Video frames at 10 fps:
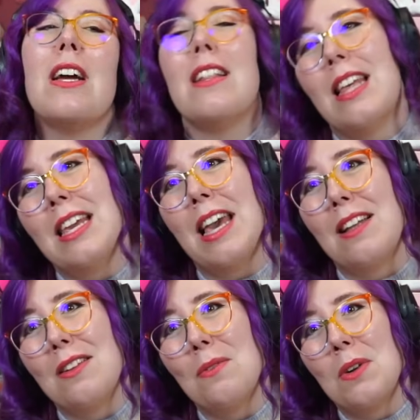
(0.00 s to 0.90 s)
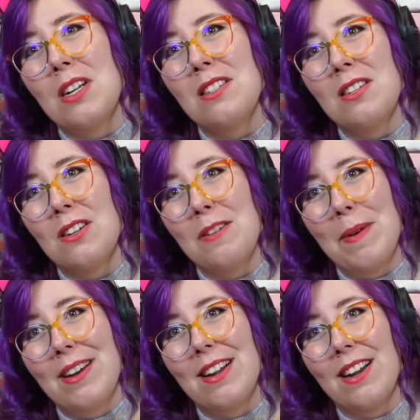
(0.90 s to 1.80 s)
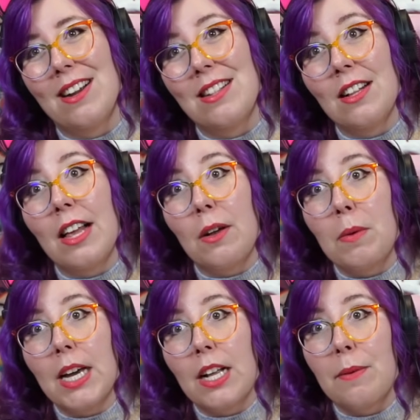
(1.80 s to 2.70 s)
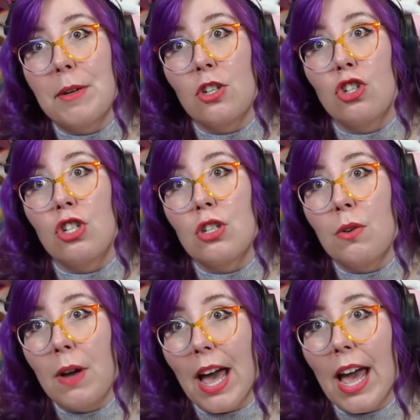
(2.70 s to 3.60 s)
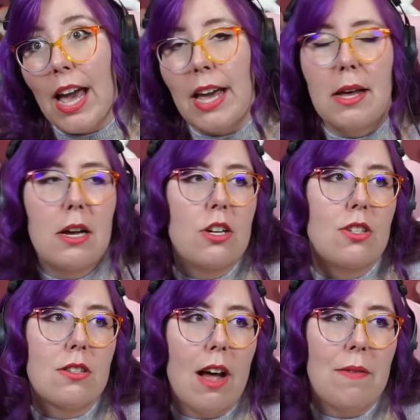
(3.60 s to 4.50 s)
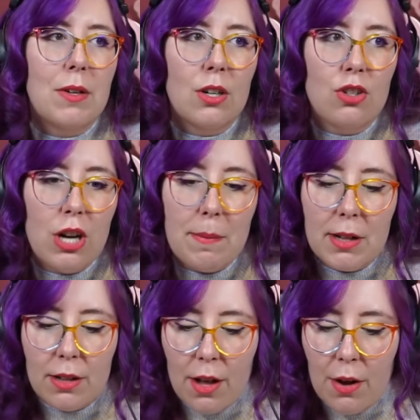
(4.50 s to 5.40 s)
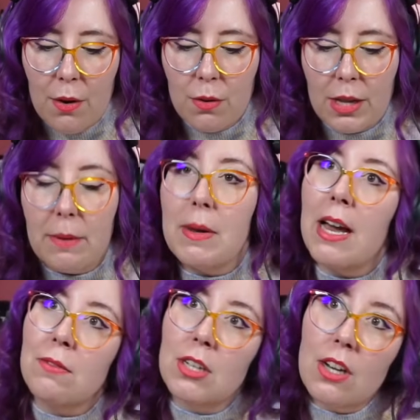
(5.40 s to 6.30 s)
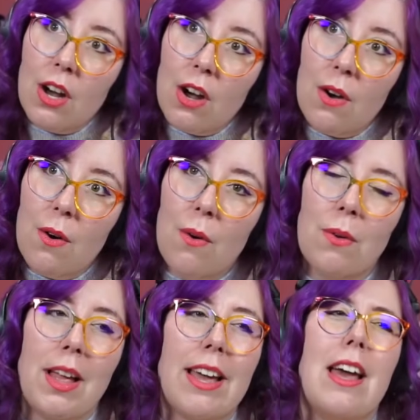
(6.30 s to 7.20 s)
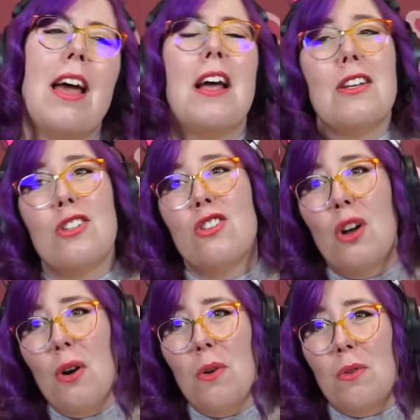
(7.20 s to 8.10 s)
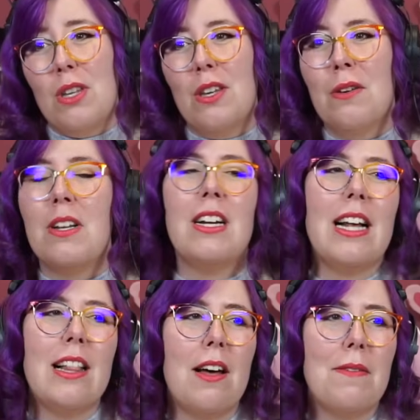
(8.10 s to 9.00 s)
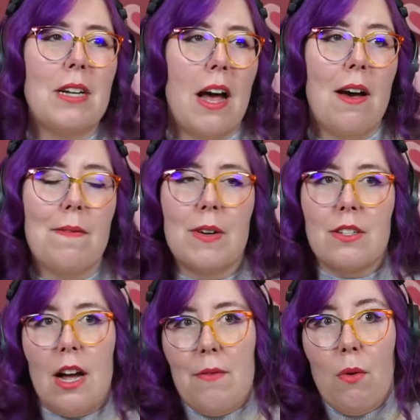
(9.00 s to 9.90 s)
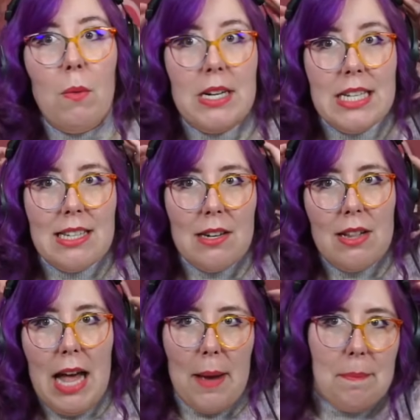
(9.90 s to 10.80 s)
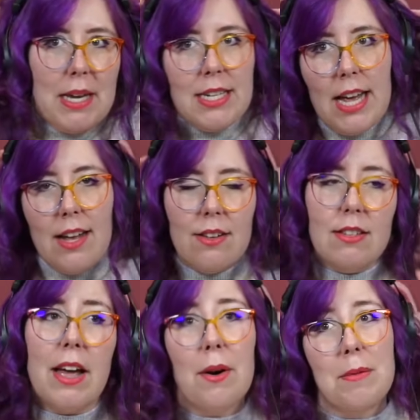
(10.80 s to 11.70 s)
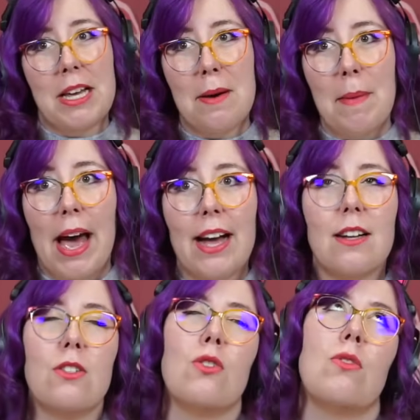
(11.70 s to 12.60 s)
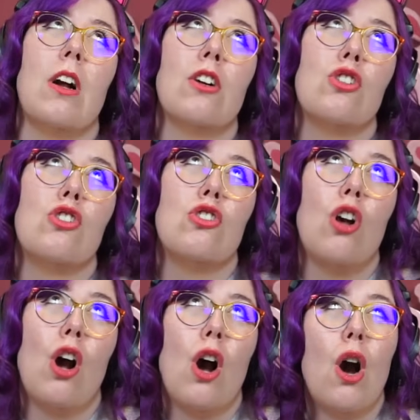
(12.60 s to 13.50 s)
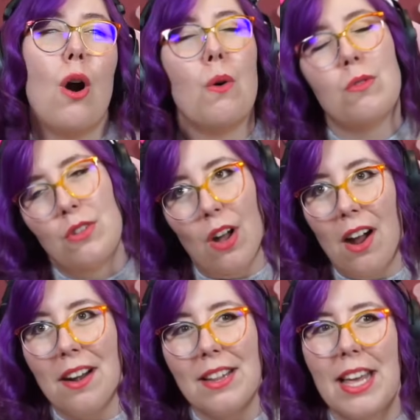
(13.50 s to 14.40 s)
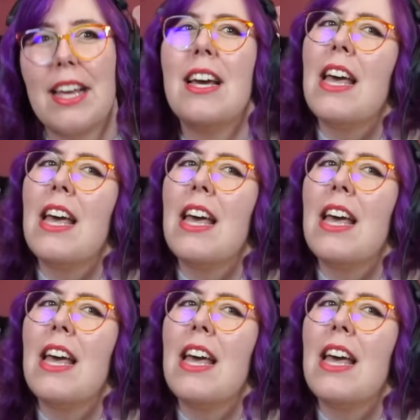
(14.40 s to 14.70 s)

like we're concerned about her, and they're like, we gotta go make sure she's okay. She's off on her job alone. Like, we have to go. Like, so cute. And I loved, first off, Wendy's little like piggy tails. I hope they come back because those are so darling.